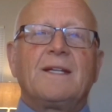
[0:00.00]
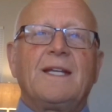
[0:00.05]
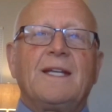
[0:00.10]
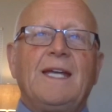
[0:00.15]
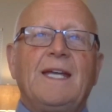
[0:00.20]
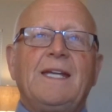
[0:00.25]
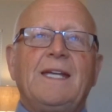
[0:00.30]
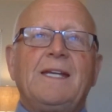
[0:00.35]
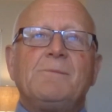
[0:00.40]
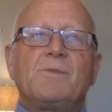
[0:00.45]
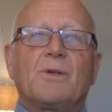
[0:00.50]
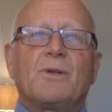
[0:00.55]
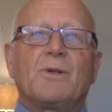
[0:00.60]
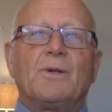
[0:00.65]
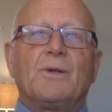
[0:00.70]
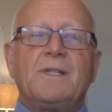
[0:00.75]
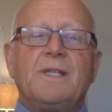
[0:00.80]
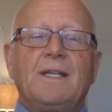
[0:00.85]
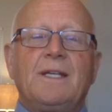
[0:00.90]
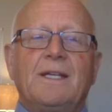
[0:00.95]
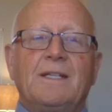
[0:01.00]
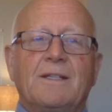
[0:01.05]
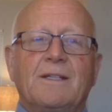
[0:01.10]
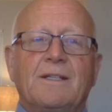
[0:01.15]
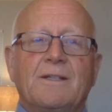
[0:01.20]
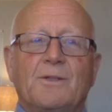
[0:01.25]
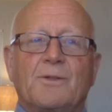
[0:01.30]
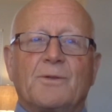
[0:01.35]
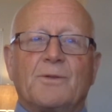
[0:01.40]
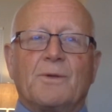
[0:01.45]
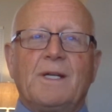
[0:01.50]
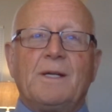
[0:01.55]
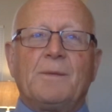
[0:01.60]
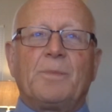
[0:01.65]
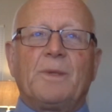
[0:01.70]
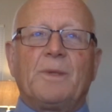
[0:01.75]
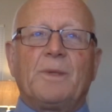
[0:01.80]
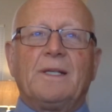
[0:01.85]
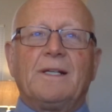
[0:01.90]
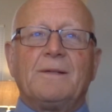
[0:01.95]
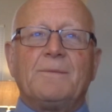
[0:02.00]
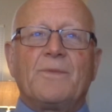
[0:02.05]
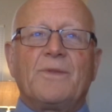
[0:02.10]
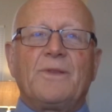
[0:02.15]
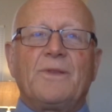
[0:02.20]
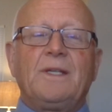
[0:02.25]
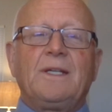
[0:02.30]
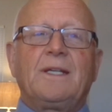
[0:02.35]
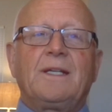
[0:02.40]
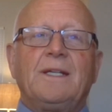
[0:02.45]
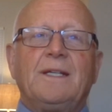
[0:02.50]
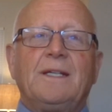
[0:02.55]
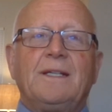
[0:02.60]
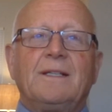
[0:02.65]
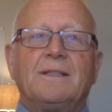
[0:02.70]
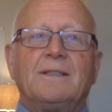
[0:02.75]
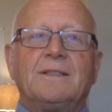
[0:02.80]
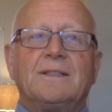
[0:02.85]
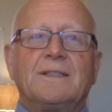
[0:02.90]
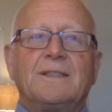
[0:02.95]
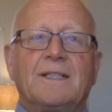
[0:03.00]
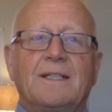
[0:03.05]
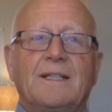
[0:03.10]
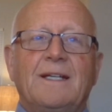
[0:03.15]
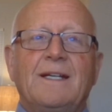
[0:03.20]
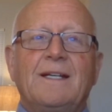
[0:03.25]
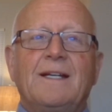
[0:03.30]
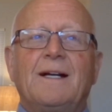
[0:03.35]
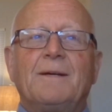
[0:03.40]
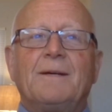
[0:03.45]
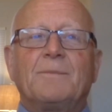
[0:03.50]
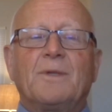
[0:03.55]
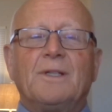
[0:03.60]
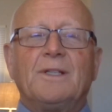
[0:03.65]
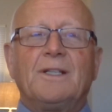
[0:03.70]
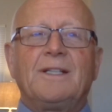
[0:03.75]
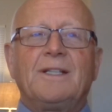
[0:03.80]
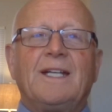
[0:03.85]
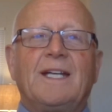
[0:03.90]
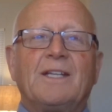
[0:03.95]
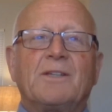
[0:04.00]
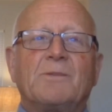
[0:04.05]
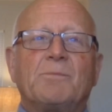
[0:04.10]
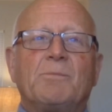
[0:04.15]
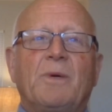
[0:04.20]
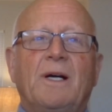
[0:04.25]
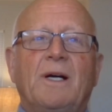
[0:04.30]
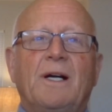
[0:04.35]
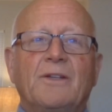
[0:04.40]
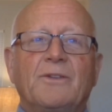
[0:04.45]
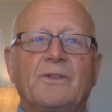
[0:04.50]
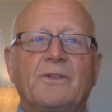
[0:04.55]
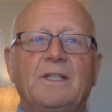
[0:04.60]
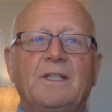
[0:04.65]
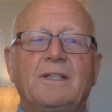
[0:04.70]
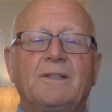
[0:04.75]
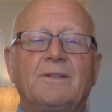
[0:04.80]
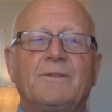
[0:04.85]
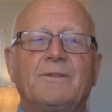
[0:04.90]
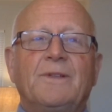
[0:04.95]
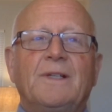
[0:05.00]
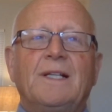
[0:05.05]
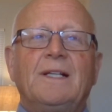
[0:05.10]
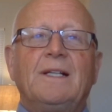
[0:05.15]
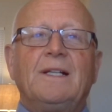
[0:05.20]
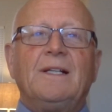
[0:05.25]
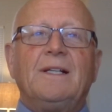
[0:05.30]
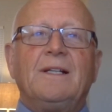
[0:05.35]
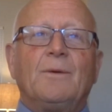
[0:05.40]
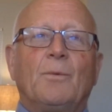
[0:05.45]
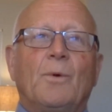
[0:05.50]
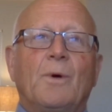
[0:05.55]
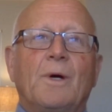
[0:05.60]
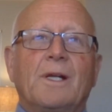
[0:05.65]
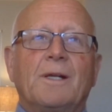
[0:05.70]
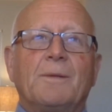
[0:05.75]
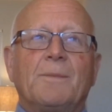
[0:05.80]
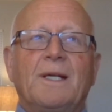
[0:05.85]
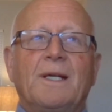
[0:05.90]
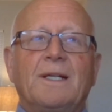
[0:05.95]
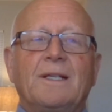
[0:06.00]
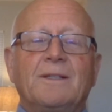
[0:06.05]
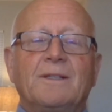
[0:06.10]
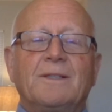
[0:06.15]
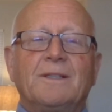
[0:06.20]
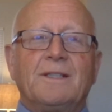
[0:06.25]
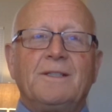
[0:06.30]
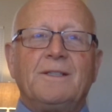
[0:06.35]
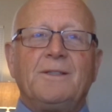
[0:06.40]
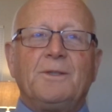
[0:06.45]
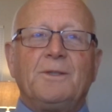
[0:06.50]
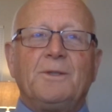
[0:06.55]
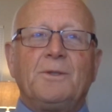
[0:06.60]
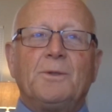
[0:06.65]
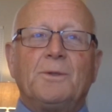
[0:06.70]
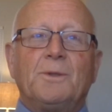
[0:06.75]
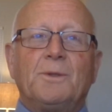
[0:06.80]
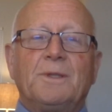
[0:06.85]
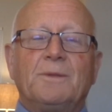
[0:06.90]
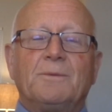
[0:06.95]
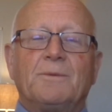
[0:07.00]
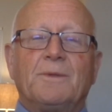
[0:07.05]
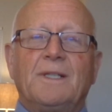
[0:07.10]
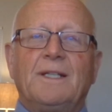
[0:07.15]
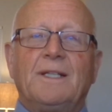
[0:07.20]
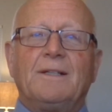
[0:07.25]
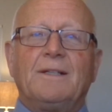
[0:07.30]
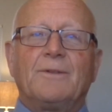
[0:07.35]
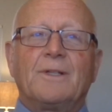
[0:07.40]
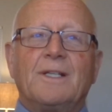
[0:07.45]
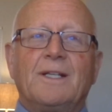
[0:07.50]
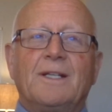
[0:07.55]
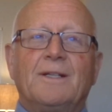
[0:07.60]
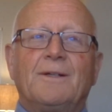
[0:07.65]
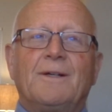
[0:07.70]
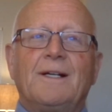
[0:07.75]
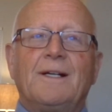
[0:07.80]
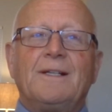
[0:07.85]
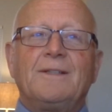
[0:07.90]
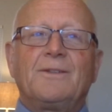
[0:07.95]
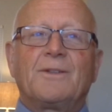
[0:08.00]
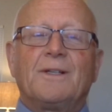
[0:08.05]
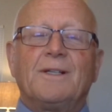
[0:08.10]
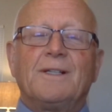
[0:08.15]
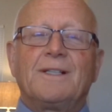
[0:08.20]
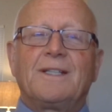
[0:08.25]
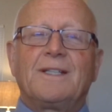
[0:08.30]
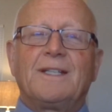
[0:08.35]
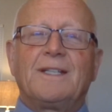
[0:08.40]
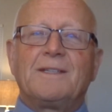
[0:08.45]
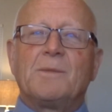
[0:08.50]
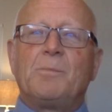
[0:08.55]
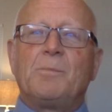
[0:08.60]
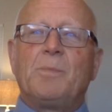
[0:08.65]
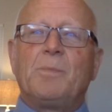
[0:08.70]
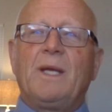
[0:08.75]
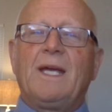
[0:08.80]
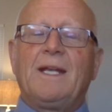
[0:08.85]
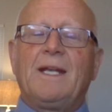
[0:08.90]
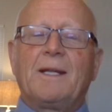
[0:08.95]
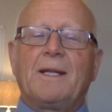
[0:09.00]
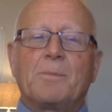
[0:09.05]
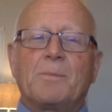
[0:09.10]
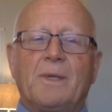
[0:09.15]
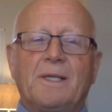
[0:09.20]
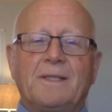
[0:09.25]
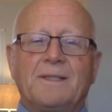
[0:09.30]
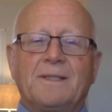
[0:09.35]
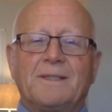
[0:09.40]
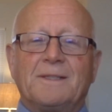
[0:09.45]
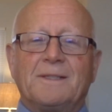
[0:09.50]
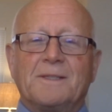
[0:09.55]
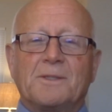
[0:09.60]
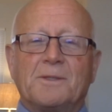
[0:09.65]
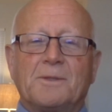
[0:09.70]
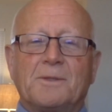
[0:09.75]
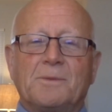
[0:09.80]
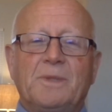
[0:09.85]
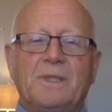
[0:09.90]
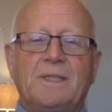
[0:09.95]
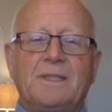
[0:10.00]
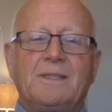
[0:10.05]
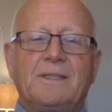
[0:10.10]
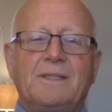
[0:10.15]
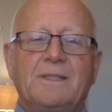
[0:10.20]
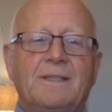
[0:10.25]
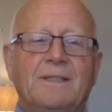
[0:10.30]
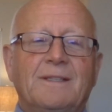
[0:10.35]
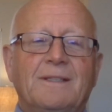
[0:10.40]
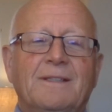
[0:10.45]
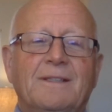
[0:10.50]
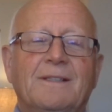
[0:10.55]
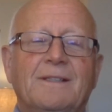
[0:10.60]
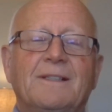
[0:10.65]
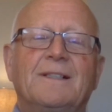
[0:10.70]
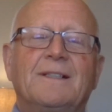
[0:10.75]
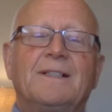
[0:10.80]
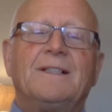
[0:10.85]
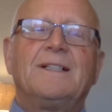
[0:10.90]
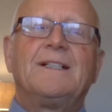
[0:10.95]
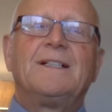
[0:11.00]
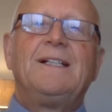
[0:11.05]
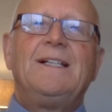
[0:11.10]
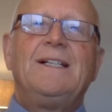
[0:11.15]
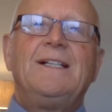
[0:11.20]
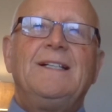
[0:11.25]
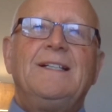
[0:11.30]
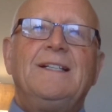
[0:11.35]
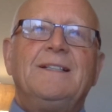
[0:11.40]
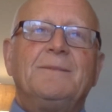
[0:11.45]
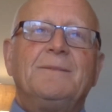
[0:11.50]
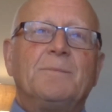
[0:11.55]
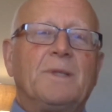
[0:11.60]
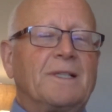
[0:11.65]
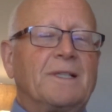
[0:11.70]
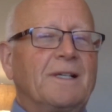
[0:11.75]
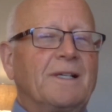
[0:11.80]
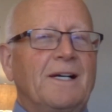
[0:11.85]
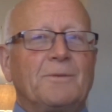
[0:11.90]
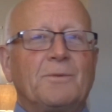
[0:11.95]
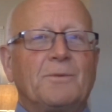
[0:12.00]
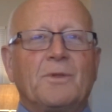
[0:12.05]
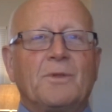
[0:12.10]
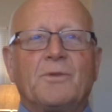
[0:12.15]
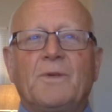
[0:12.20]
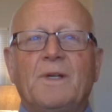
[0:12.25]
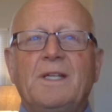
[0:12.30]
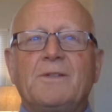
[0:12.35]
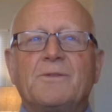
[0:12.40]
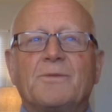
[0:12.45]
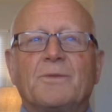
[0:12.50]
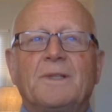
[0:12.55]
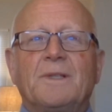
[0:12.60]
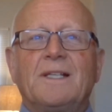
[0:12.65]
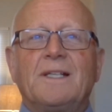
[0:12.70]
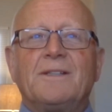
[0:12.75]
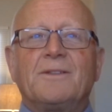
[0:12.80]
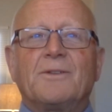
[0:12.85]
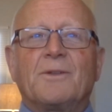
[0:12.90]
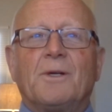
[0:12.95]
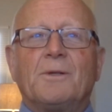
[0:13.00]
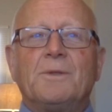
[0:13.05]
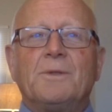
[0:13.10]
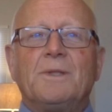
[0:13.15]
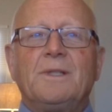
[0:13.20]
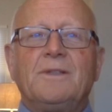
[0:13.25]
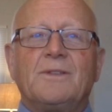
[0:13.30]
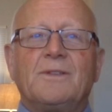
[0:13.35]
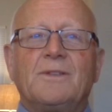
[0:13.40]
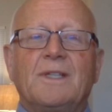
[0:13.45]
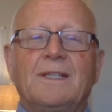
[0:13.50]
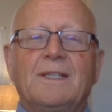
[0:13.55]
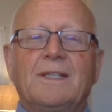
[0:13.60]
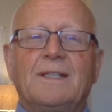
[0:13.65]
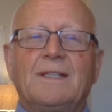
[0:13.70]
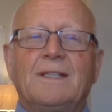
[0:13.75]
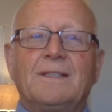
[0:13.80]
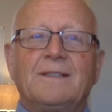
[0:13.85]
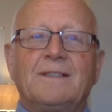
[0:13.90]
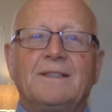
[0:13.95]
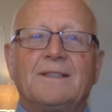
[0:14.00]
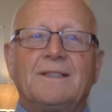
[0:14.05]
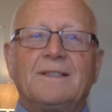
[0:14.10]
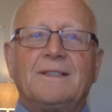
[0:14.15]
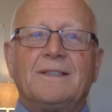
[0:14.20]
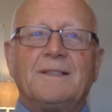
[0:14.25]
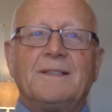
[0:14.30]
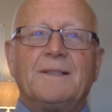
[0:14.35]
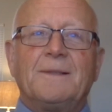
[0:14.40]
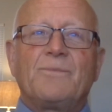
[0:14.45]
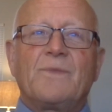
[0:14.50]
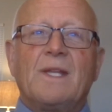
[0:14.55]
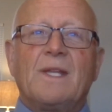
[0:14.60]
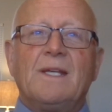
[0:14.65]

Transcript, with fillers: came toward the end of the trip and I'm thinking, okay, I'm going to test positive. What am I going to do? And whatever, you know, I start to hit the panic button a little bit. And, uh, but God was faithful as always. And, uh,